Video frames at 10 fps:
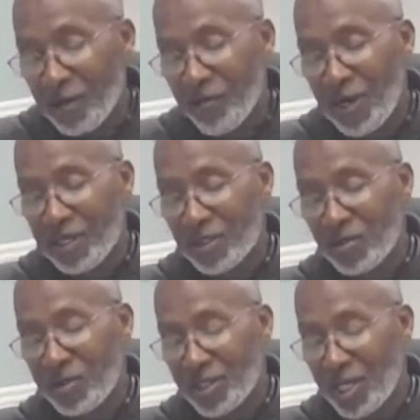All right.
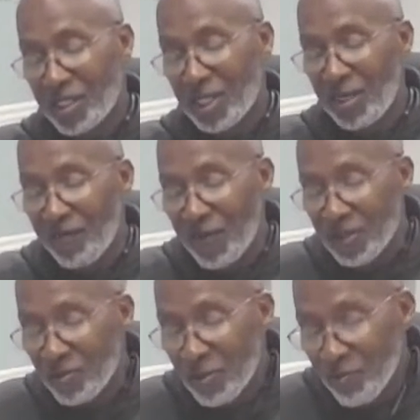So it says
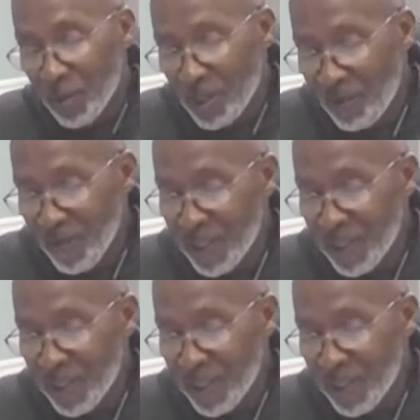individual in recovery